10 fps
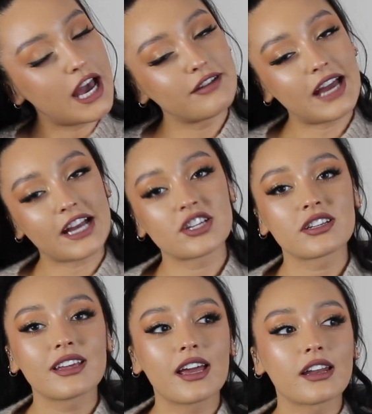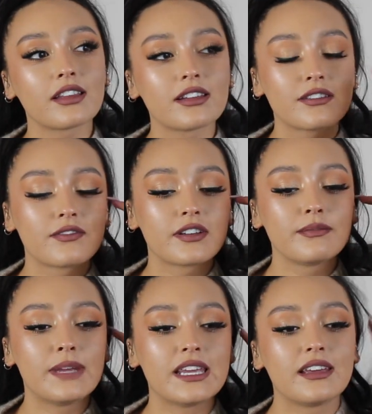I actually had a lot of
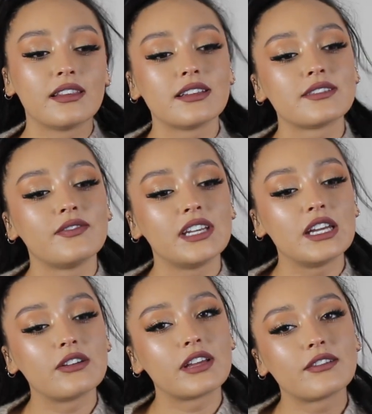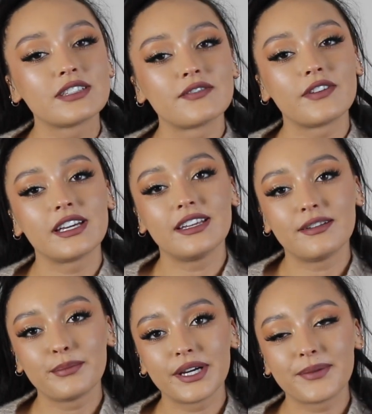fun making this video. That was fun,
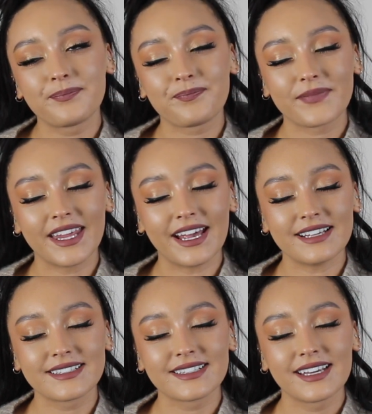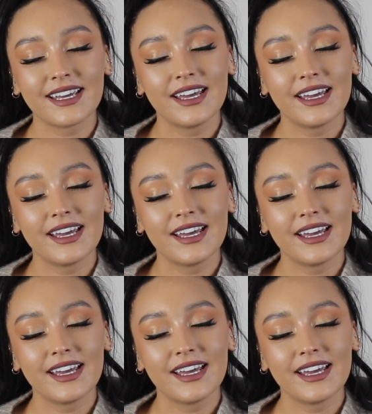but yes.